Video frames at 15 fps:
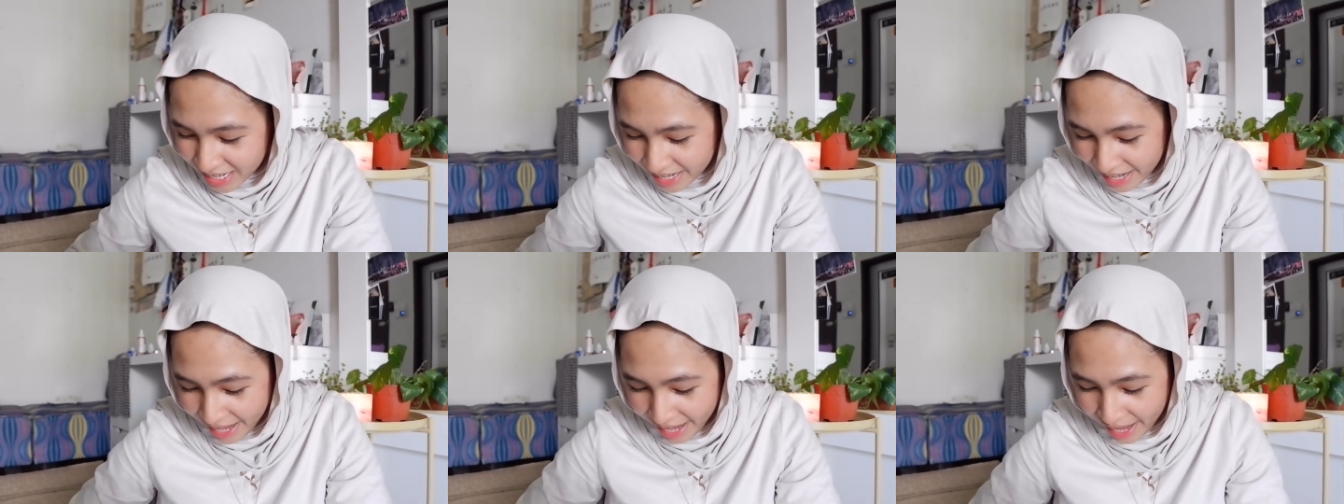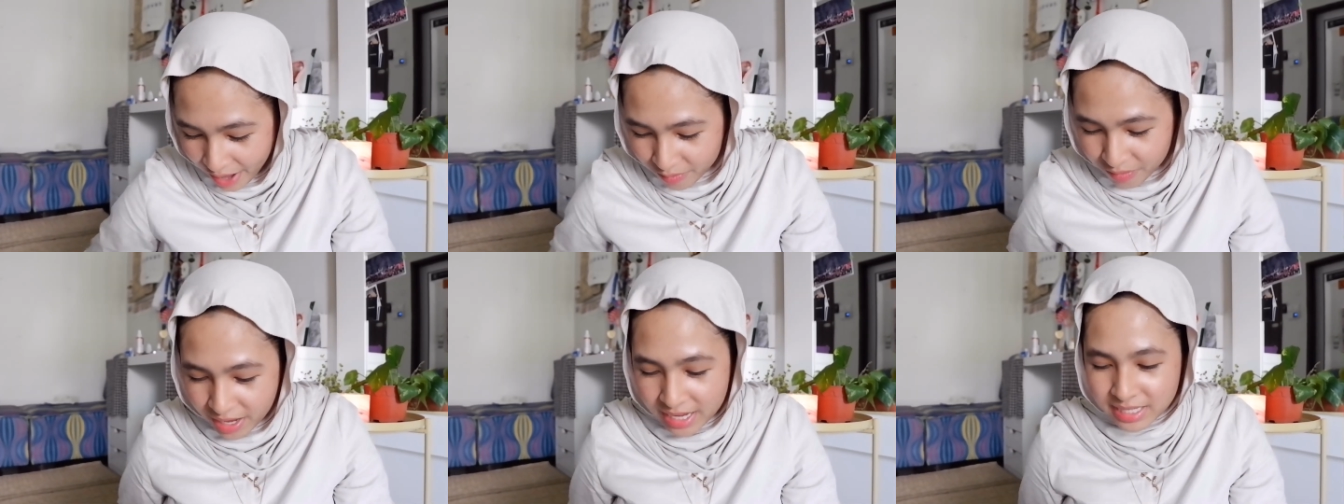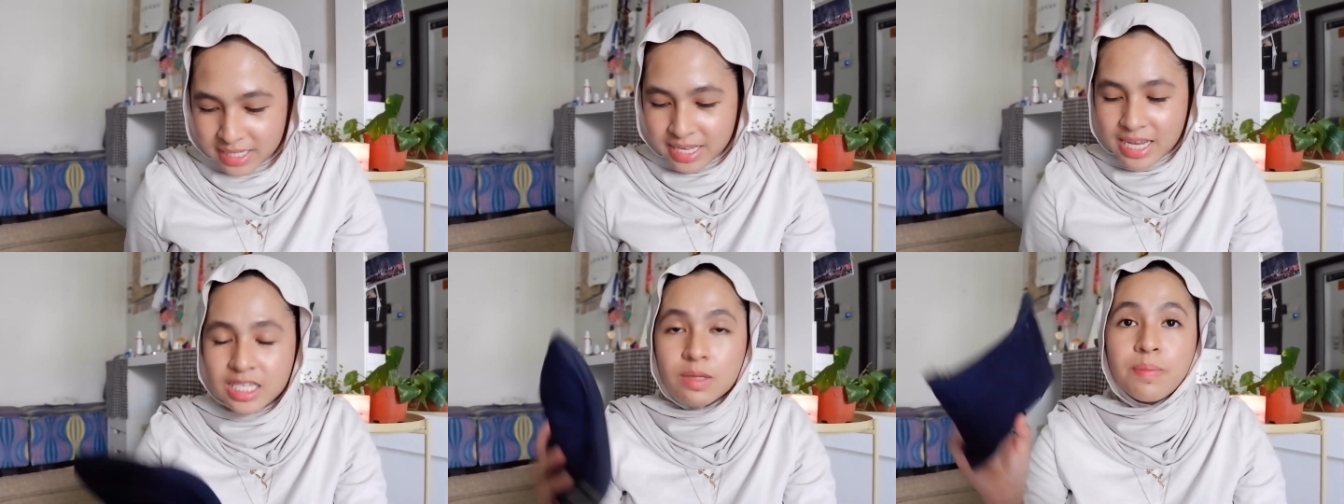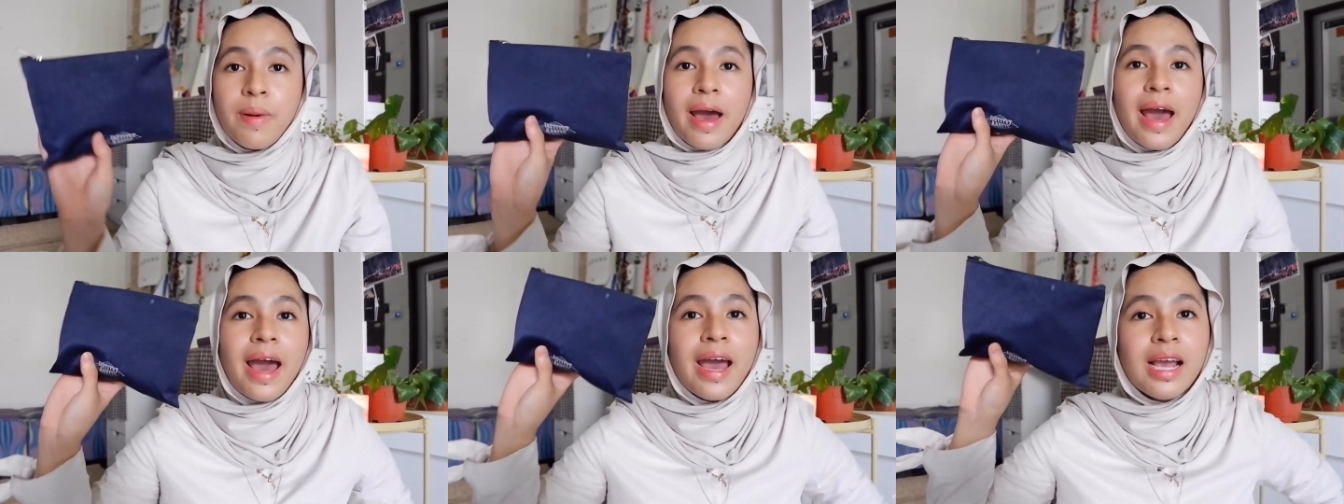I have is this
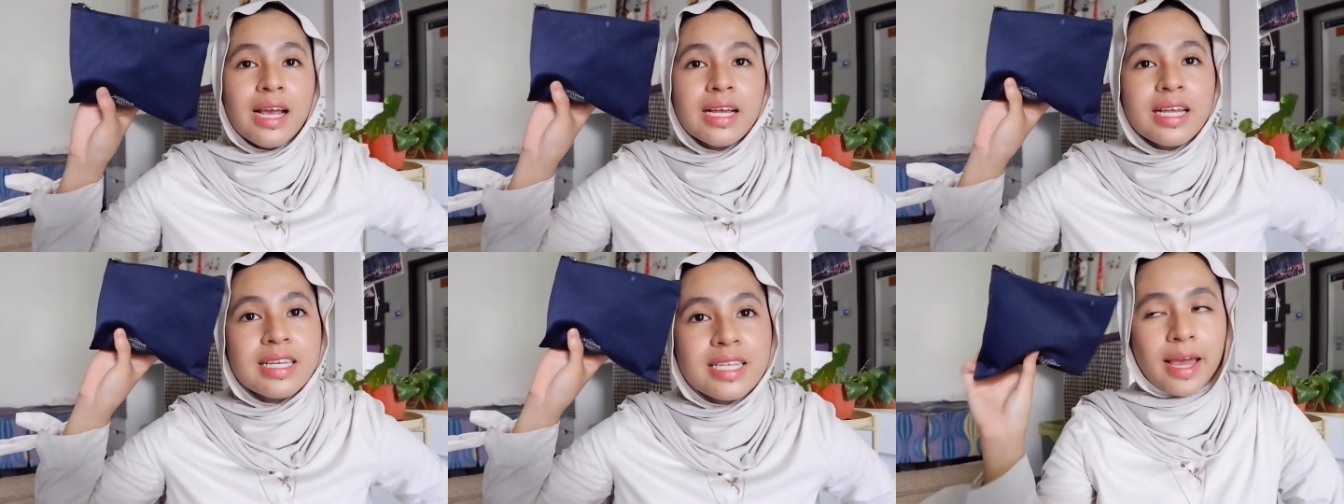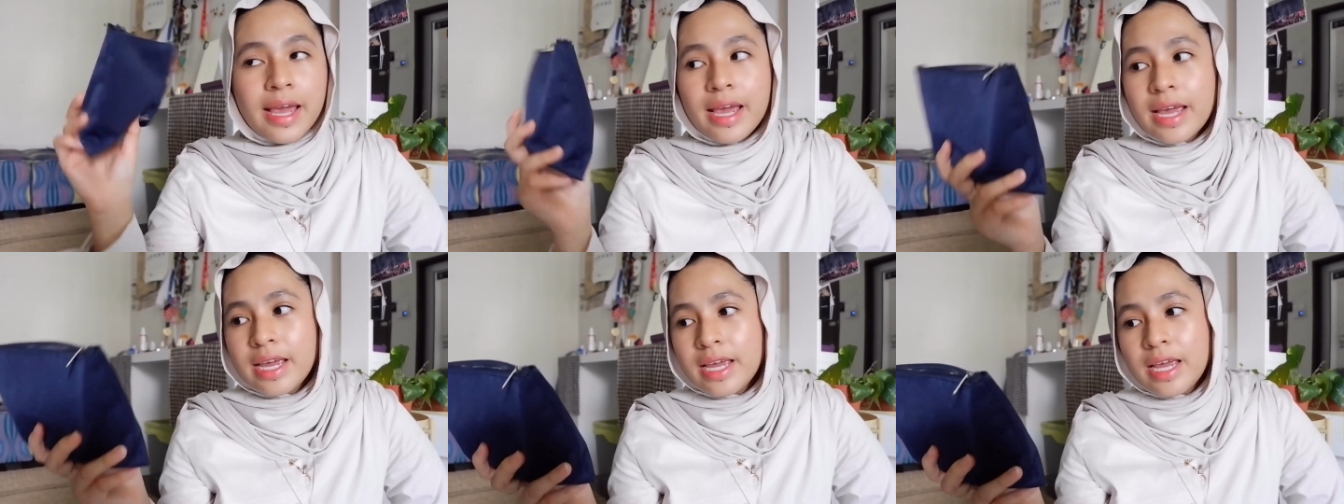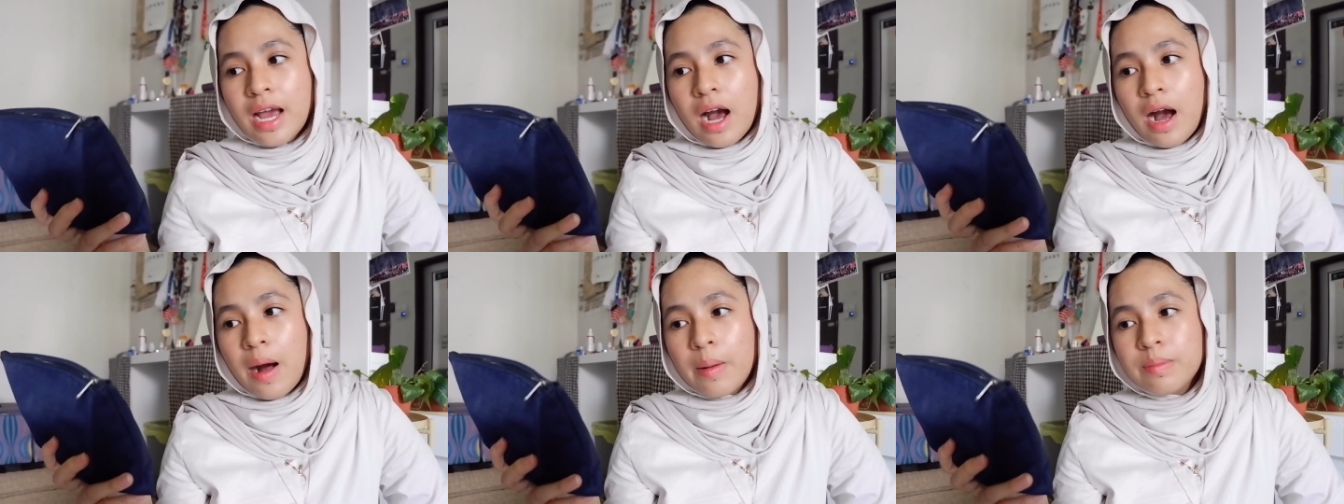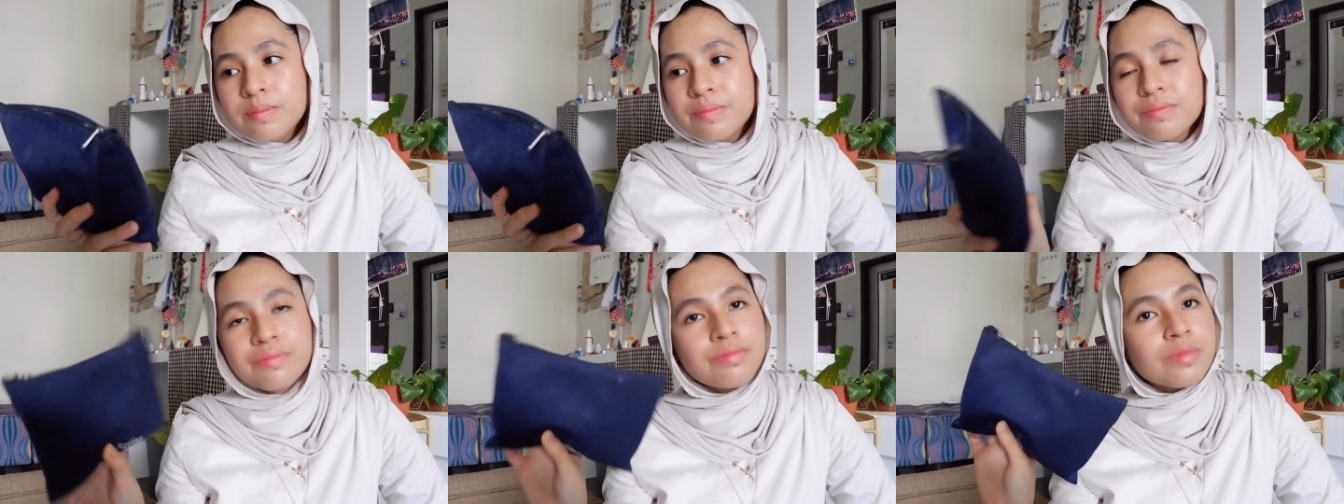bag, a
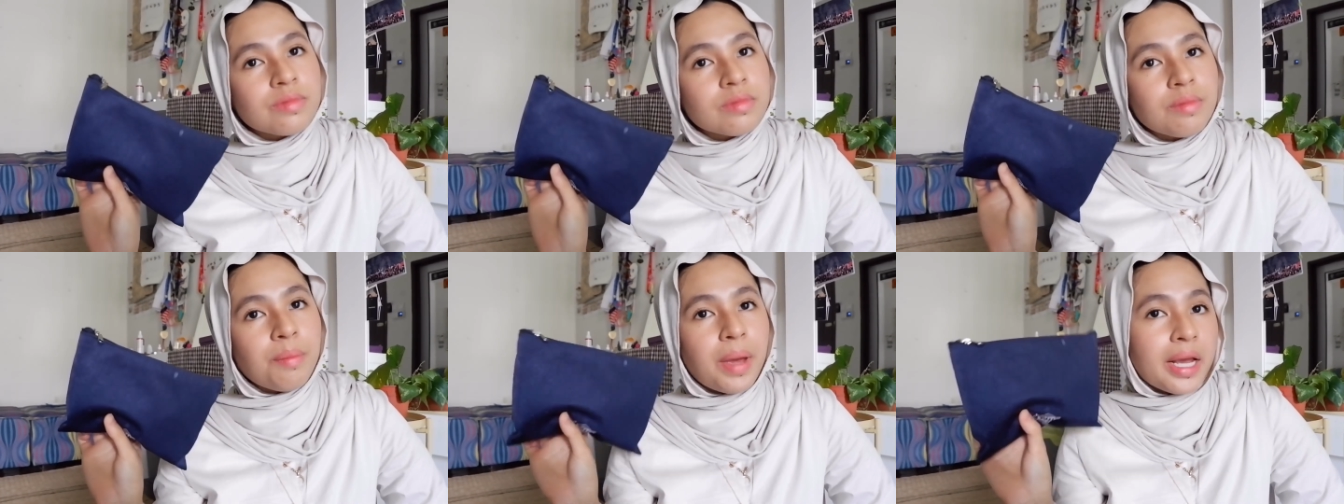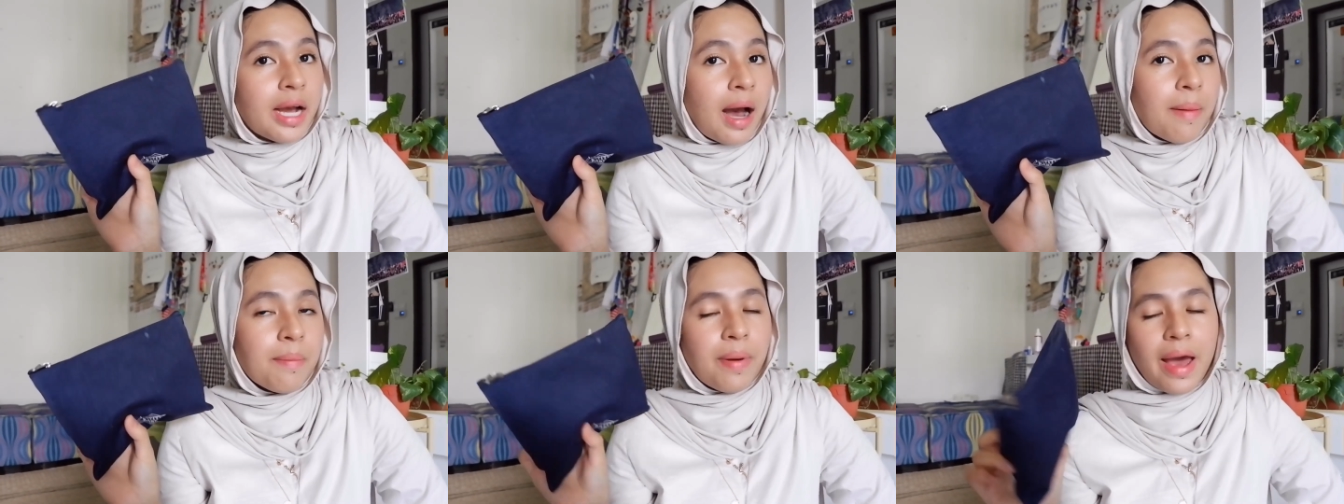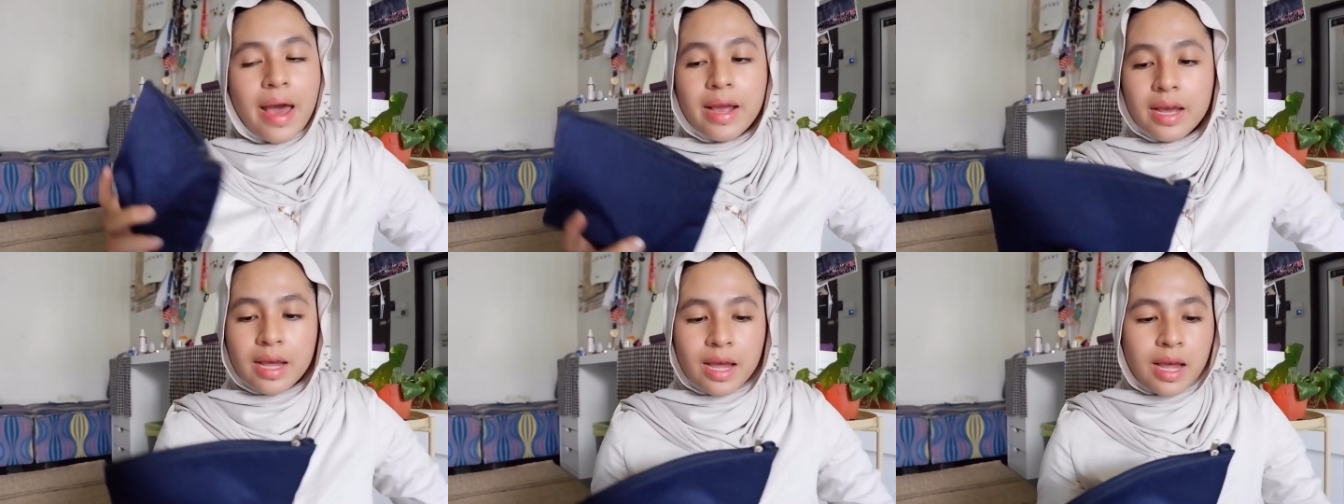makeup bag.